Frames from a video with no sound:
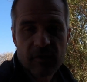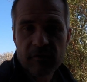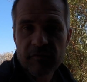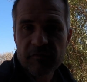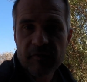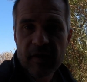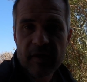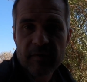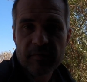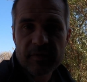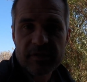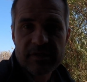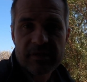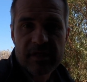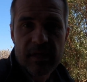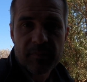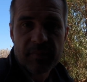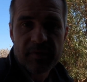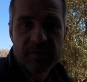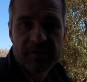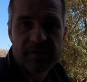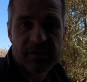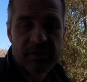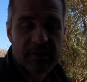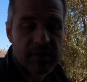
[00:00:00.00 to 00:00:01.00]
very famous
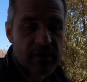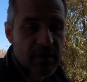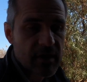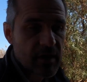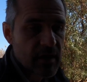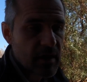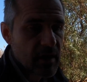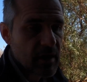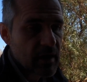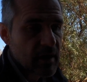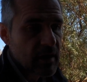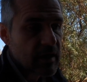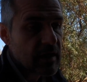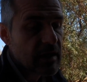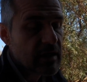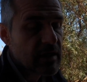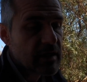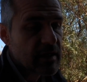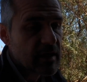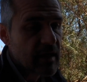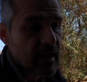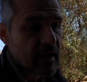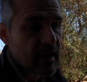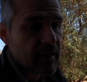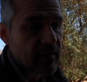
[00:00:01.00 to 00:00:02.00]
leopards in
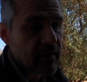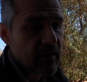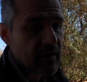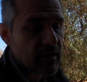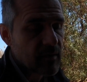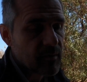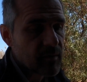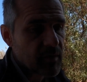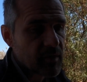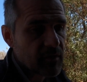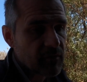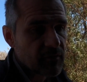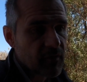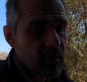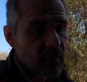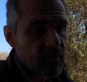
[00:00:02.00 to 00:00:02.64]
India that have been